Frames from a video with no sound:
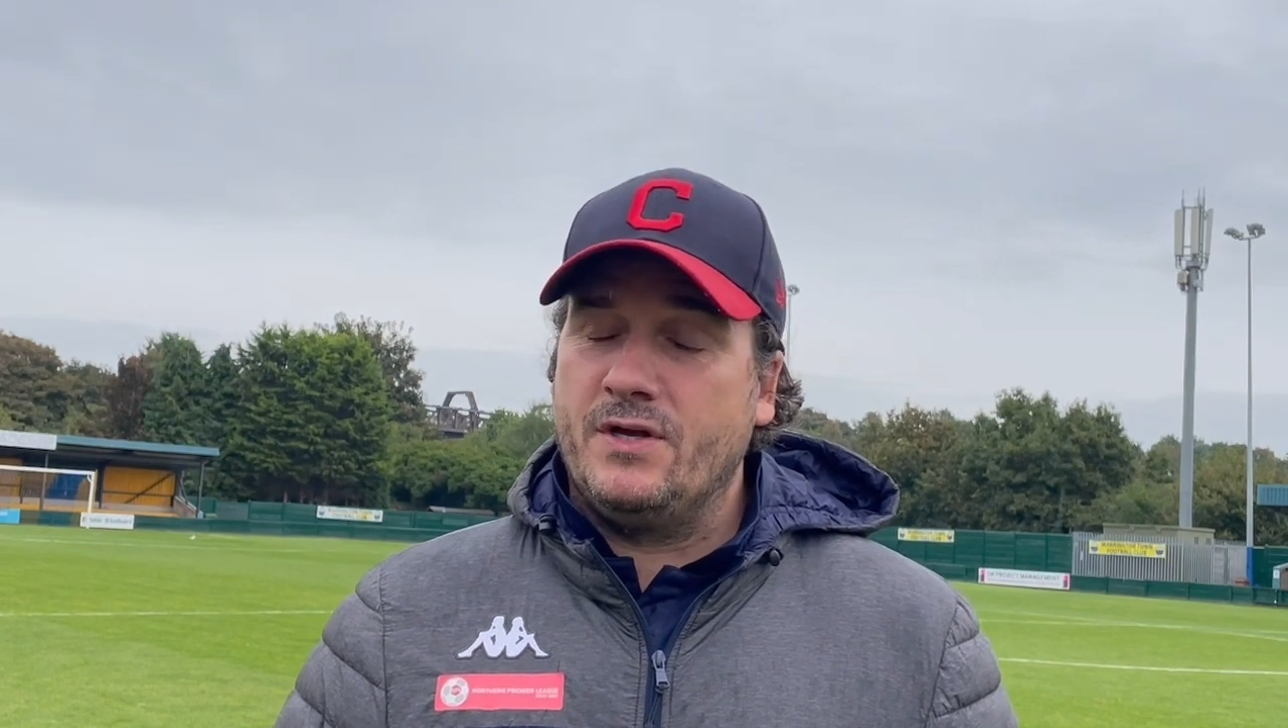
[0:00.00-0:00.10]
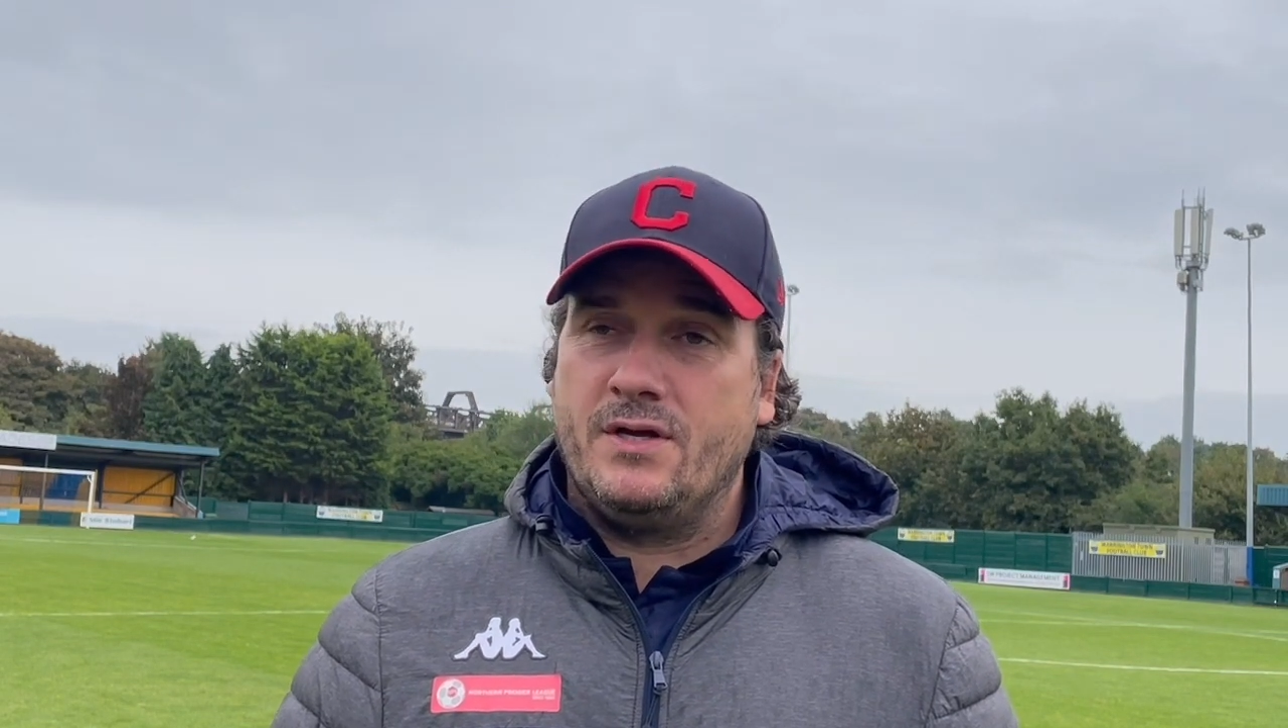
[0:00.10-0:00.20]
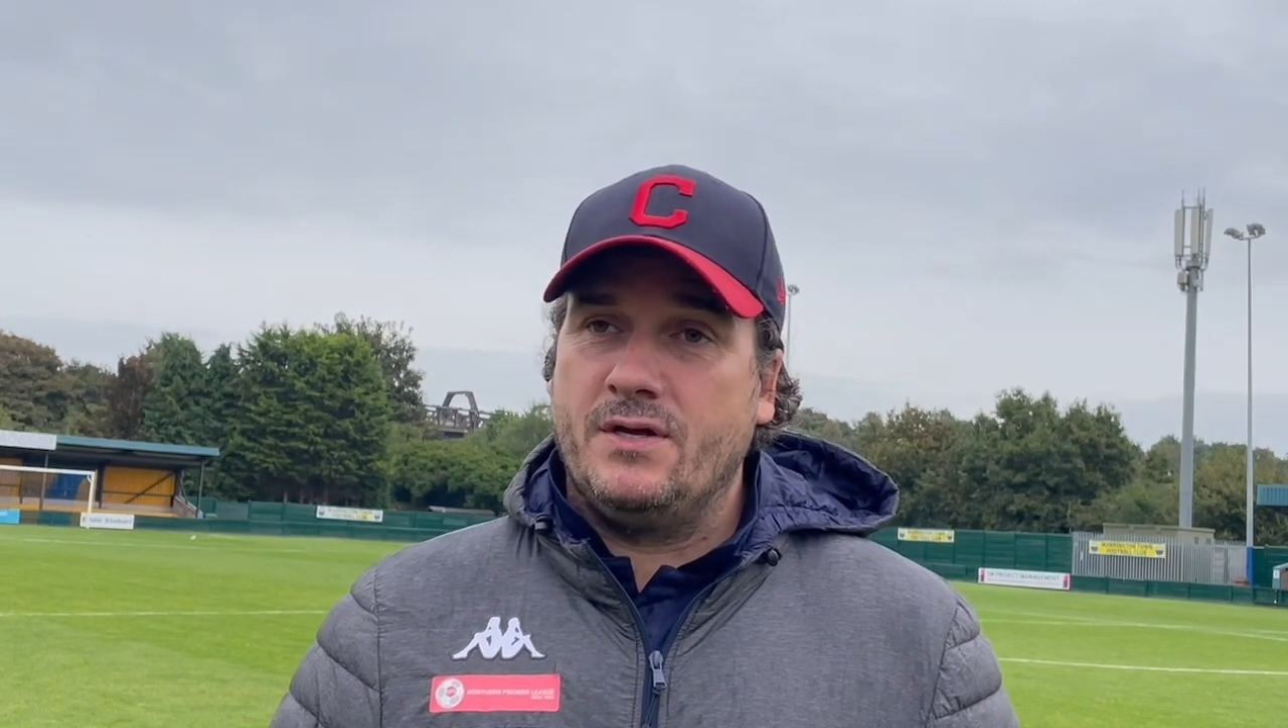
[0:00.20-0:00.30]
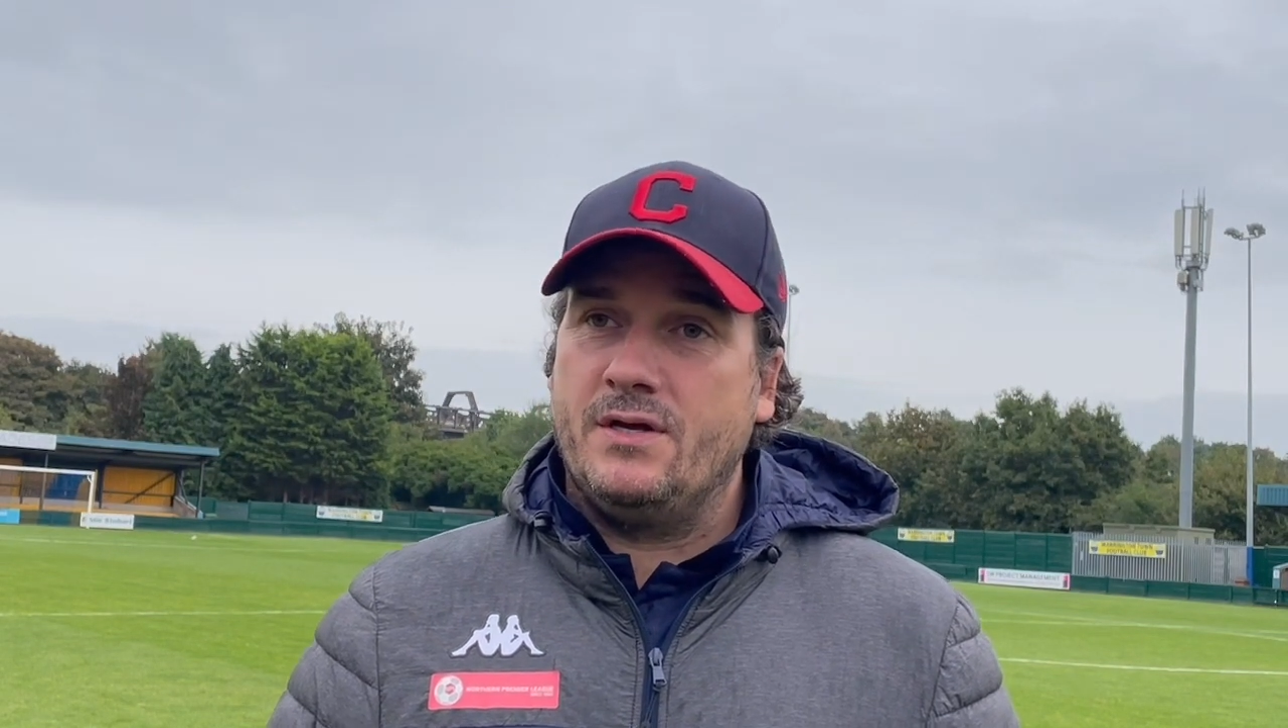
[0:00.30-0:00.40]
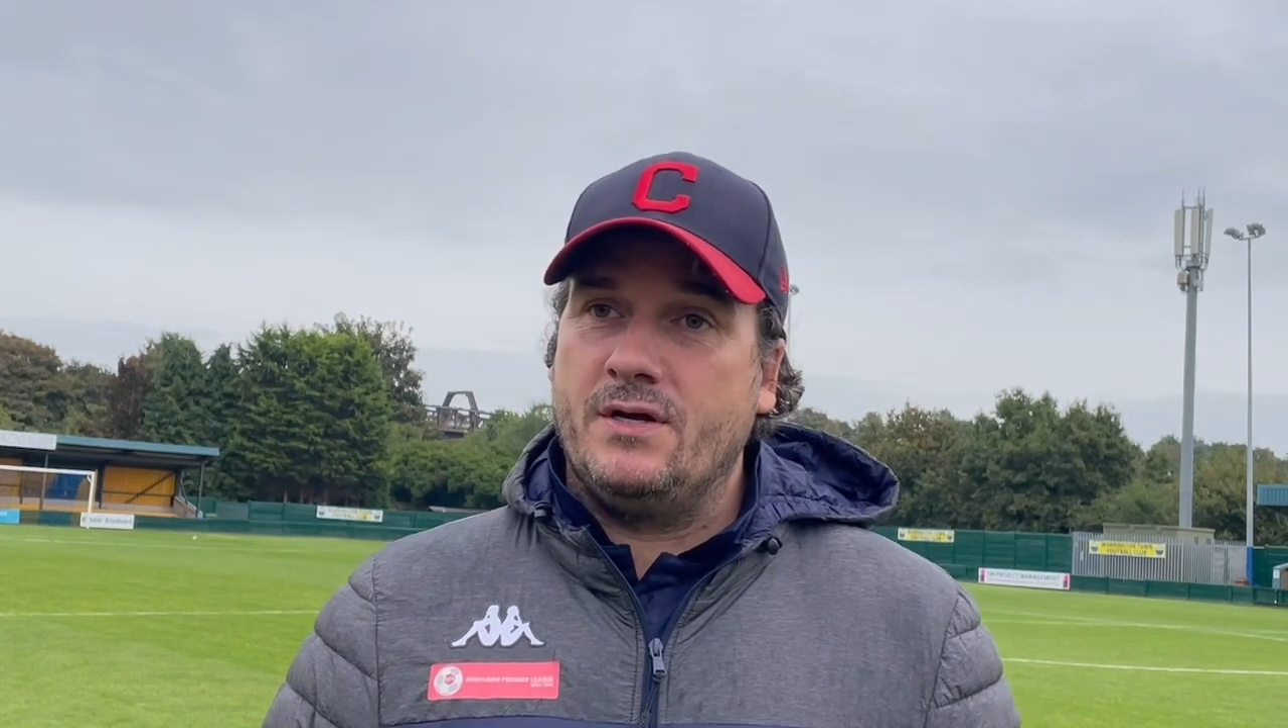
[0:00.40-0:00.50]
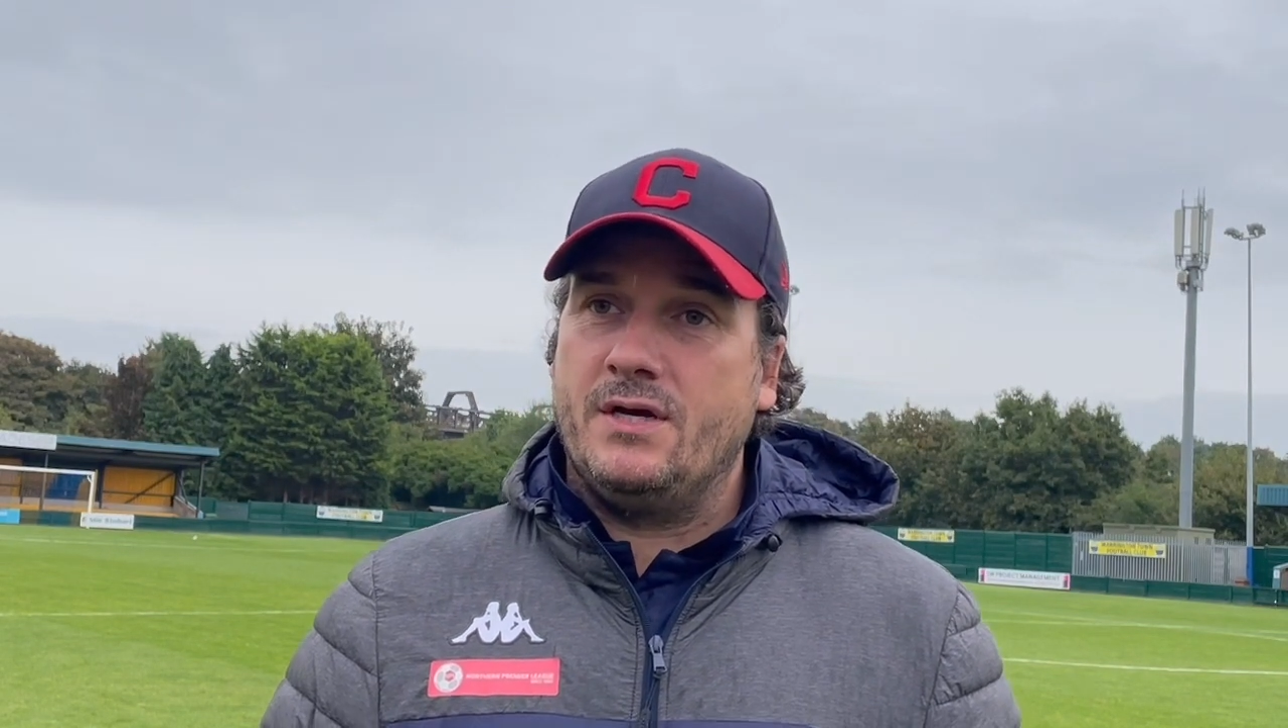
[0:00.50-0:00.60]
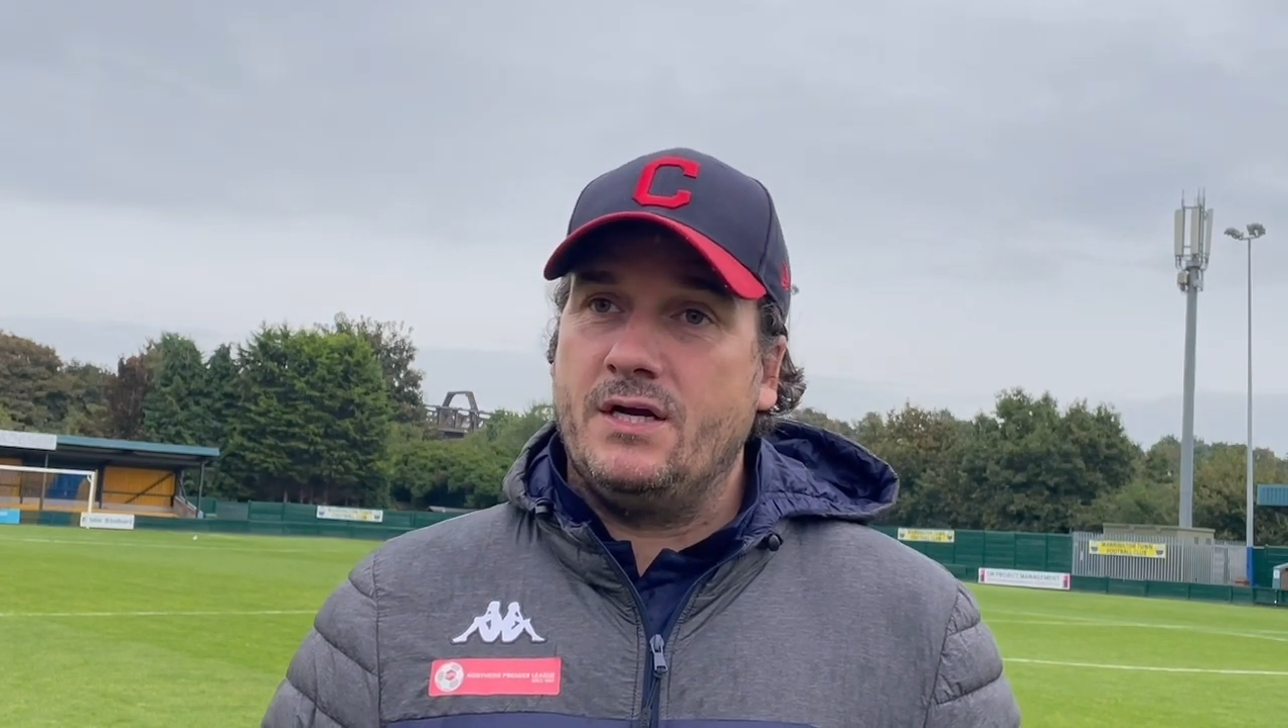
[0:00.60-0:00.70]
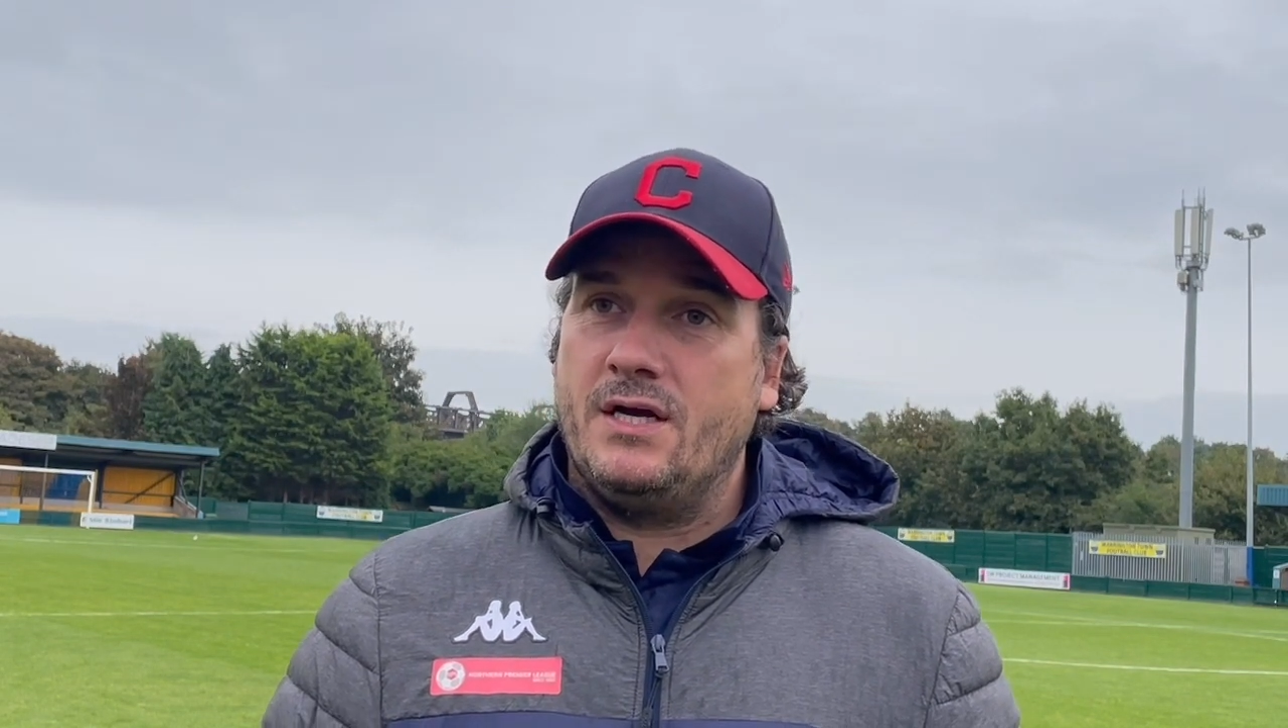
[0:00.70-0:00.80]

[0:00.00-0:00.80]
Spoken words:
explained to us,